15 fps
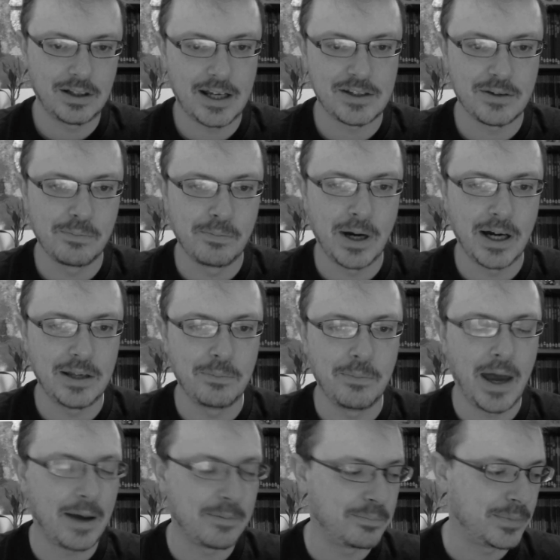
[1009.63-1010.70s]
a mind
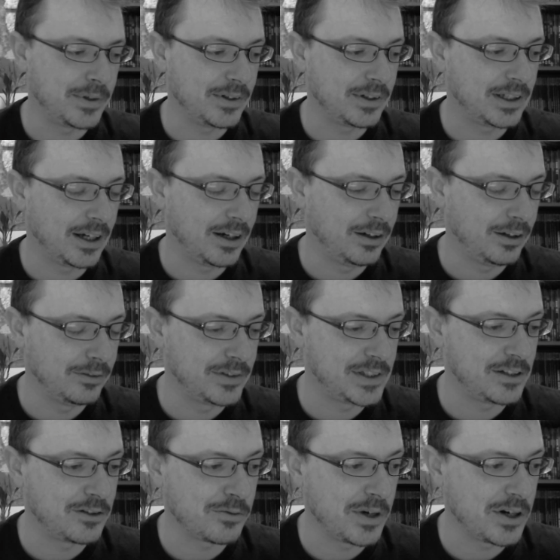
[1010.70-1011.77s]
map kind of
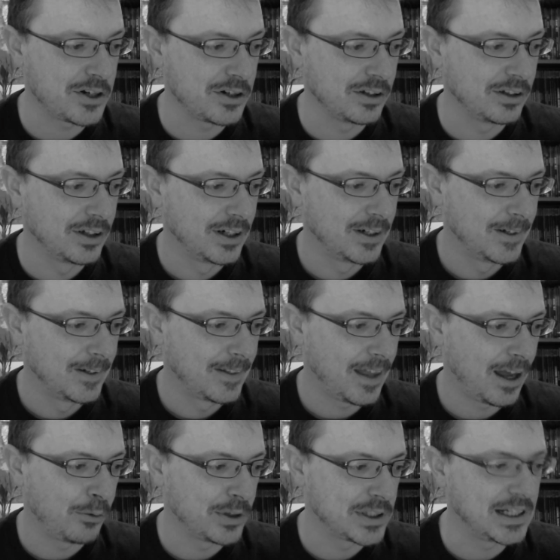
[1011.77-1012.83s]
situation.
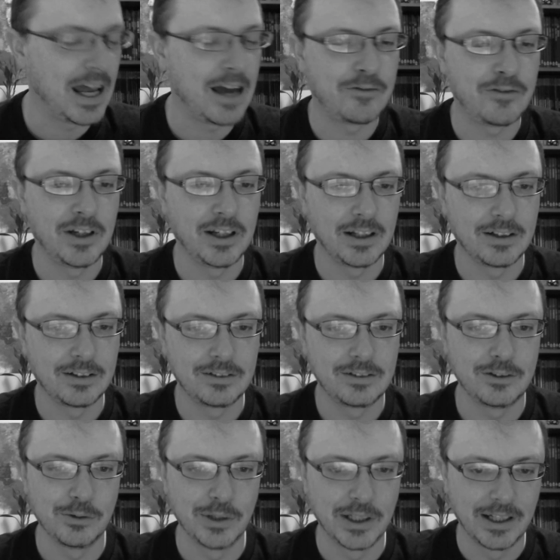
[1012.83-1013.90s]
I was laughing,
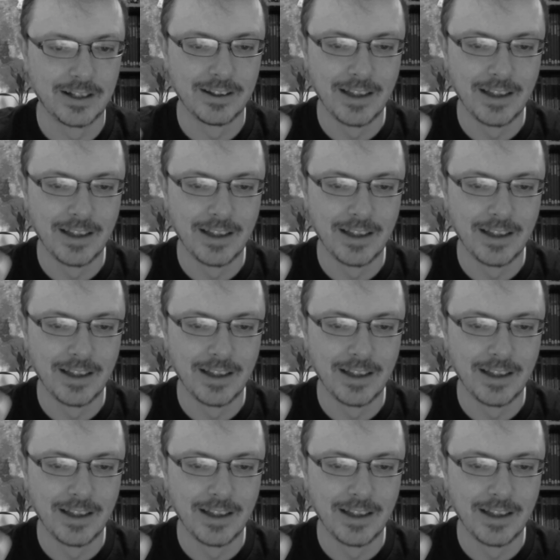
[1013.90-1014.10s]
doing